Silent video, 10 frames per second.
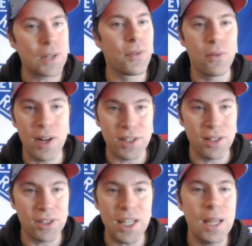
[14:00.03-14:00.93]
for the rest of
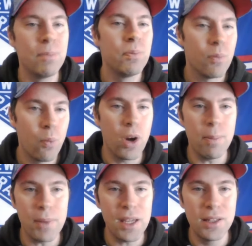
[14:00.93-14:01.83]
this team, what
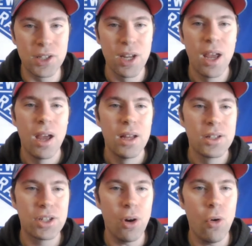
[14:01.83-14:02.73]
it means.
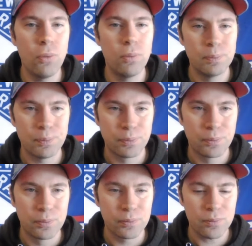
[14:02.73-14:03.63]
So
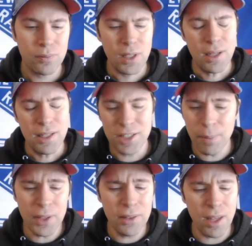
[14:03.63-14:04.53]

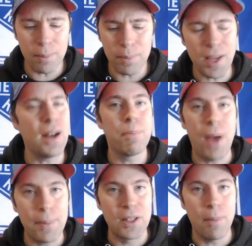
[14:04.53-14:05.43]
something that kind of
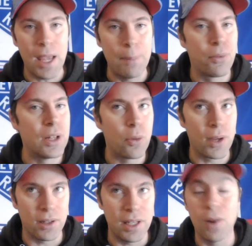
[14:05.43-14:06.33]
popped into my head pretty
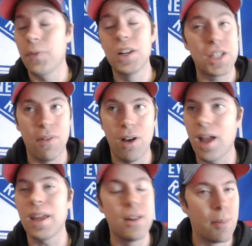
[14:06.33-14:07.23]
quickly. You know, first of all,
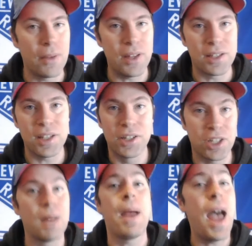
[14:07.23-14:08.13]
I hear about the
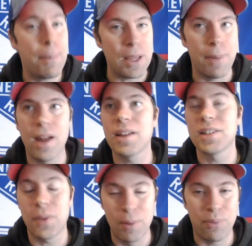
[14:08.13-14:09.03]
extension. I'm happy about it because
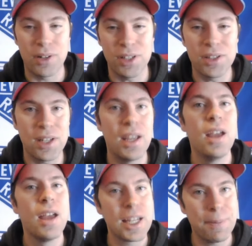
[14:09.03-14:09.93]
I think Brodzinski
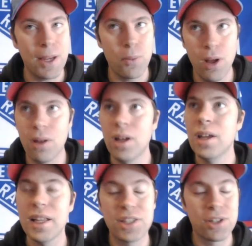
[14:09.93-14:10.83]
has played well.
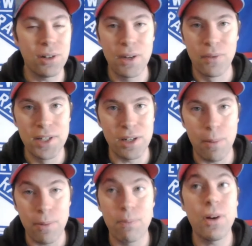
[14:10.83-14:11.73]
It's certainly a
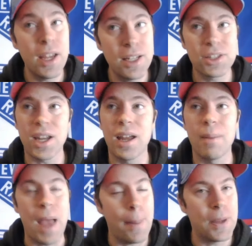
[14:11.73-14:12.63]
reasonable price.
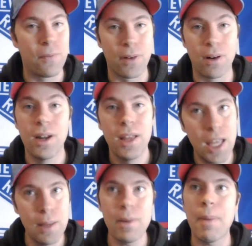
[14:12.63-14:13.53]
I'm happy for
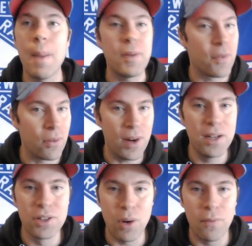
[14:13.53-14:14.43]
him. I'm happy for the
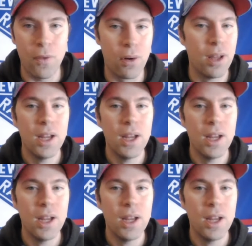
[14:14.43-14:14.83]
Rangers going forward.